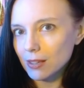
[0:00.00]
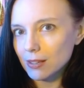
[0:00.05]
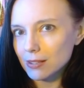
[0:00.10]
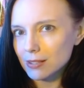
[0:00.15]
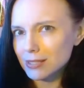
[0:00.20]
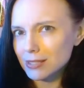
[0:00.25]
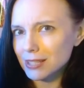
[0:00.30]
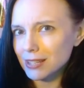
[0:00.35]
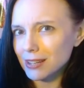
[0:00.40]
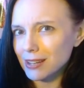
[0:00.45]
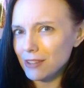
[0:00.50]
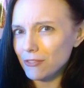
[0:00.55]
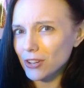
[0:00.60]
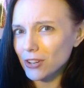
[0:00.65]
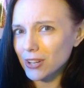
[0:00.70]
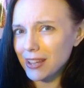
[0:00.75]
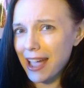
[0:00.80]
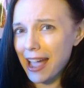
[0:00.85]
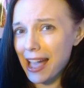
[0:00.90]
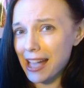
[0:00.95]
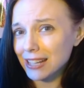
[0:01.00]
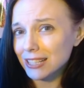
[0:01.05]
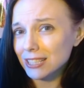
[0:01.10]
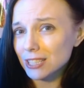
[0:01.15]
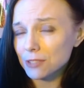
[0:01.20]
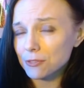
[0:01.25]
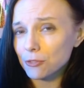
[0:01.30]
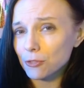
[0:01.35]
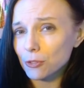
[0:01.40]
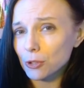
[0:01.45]
to even
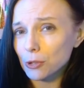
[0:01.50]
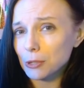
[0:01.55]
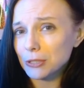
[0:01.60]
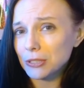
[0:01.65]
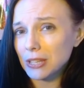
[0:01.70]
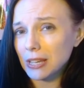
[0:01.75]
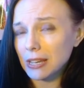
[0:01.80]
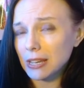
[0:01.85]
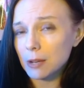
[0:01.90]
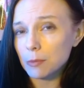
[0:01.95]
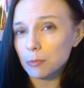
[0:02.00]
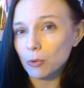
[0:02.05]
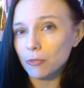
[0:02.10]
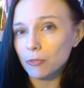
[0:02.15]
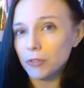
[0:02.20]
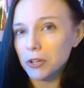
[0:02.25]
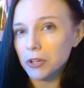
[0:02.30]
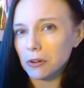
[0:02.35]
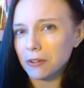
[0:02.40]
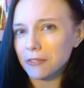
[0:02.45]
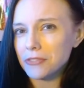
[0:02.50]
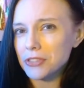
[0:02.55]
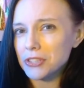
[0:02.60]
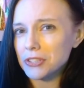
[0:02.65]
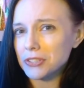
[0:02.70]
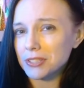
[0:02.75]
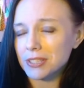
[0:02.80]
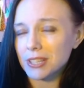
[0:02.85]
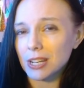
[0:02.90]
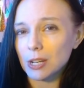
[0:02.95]
cast for a second movie, or if
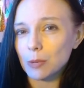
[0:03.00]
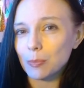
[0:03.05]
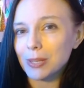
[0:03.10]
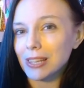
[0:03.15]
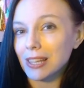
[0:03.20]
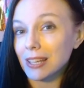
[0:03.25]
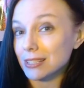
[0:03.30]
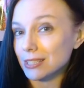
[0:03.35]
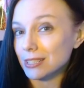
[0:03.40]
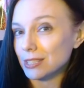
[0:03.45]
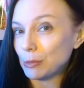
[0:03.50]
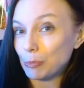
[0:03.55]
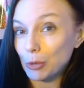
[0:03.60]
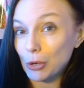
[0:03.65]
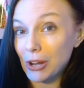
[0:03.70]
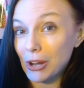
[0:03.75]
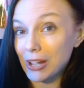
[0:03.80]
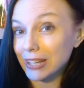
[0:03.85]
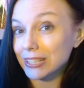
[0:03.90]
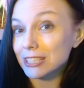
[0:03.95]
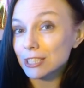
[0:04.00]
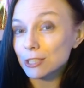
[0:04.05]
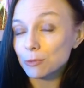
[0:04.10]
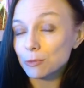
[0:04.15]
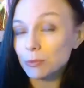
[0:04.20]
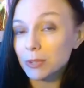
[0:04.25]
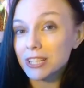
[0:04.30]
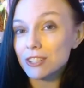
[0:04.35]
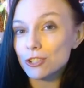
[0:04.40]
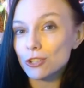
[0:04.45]
this is going to be like a surprise
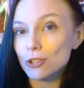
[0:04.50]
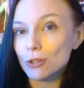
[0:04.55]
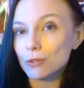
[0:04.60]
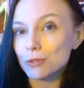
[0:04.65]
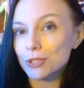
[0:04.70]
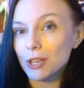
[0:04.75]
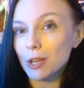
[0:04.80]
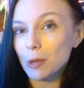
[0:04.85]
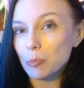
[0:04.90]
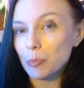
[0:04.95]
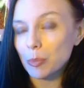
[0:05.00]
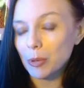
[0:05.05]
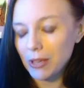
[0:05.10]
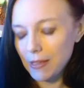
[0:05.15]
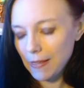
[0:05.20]
when he shows up.